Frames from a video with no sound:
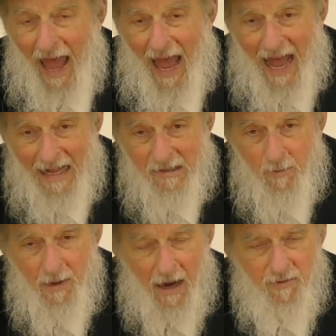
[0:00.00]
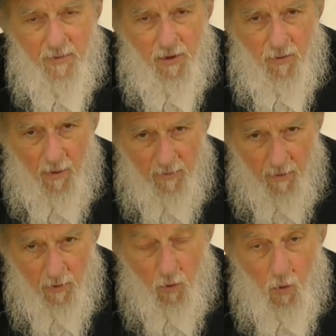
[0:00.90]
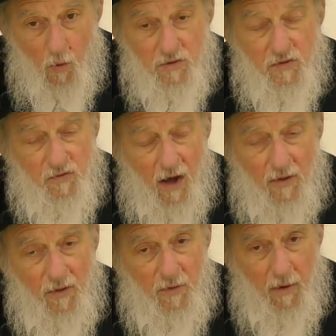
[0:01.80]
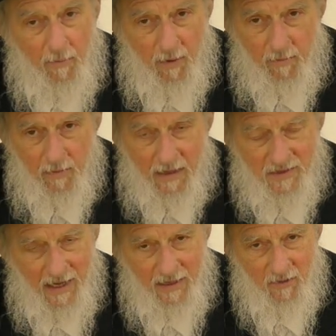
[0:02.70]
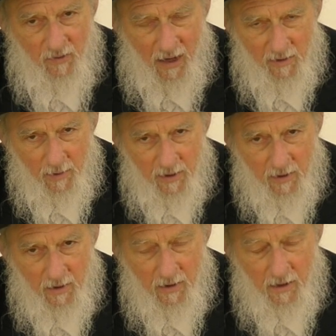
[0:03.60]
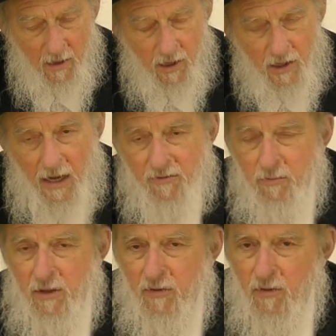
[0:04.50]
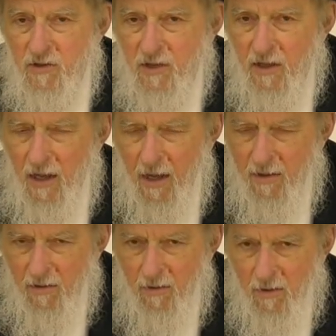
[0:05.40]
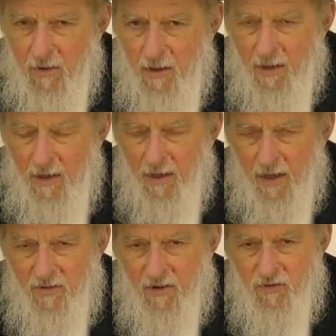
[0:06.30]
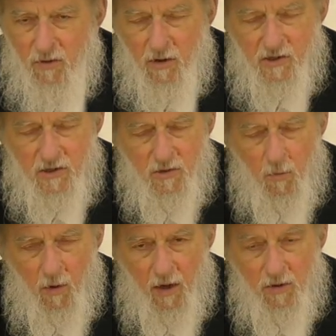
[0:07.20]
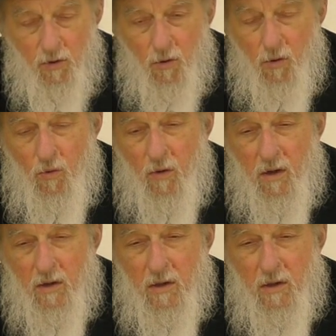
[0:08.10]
And Rabbi Avraham and the Rambam quotes his father, the Rambam, as saying the following. You have to read the verse to the end. It says, cursed is the one who